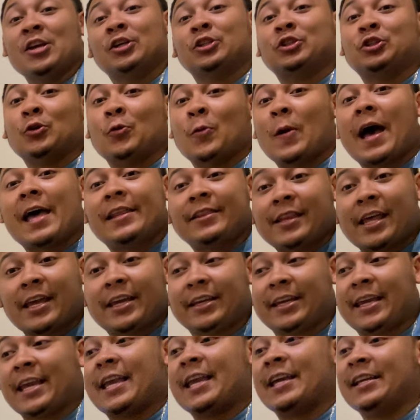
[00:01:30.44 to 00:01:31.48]
So I
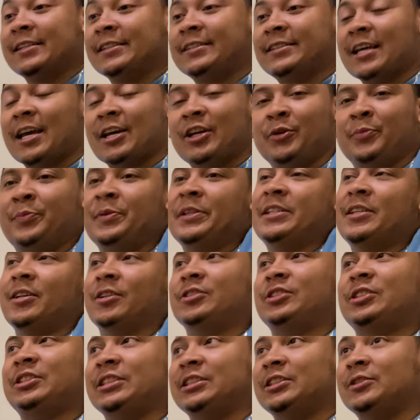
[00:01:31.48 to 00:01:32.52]
like Hannah Sider
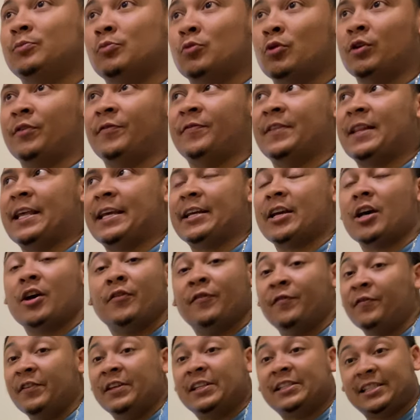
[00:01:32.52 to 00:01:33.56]
because she's more of like a
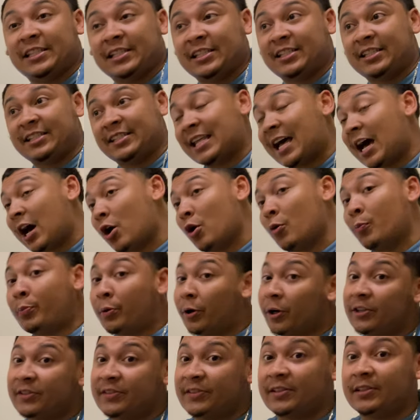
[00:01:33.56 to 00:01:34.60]
vintage style
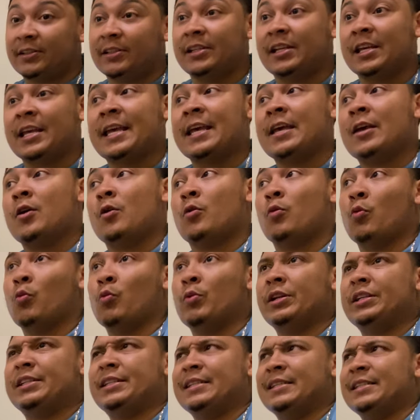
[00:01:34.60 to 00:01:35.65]
person,
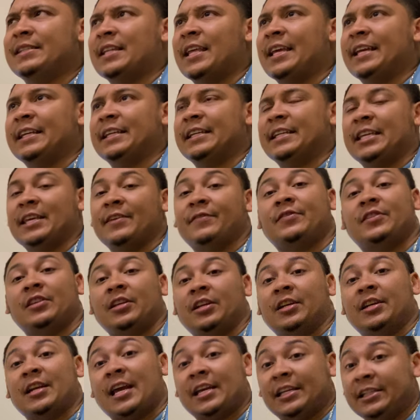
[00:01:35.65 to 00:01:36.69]
which is like gives
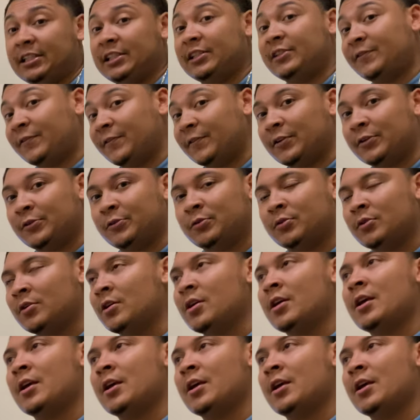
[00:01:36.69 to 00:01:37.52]
it a 90s feel.